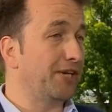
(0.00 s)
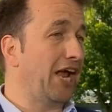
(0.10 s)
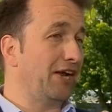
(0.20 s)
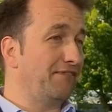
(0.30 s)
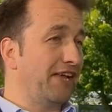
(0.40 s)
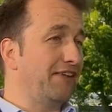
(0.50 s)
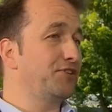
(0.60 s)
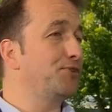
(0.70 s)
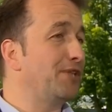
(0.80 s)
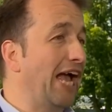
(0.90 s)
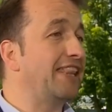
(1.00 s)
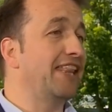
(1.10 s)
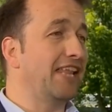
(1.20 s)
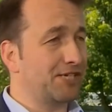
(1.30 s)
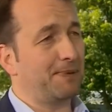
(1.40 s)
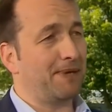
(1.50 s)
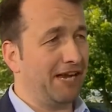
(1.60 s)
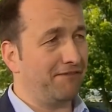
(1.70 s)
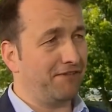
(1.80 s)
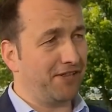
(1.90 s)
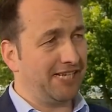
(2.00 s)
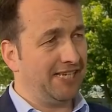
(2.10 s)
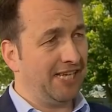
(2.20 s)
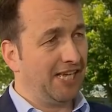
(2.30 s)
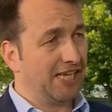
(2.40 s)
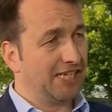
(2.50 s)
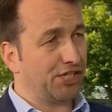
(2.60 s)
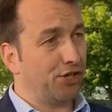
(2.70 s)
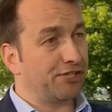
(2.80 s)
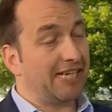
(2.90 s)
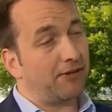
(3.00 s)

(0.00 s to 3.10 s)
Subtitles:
Now, if they do that, then they should be paying for the security.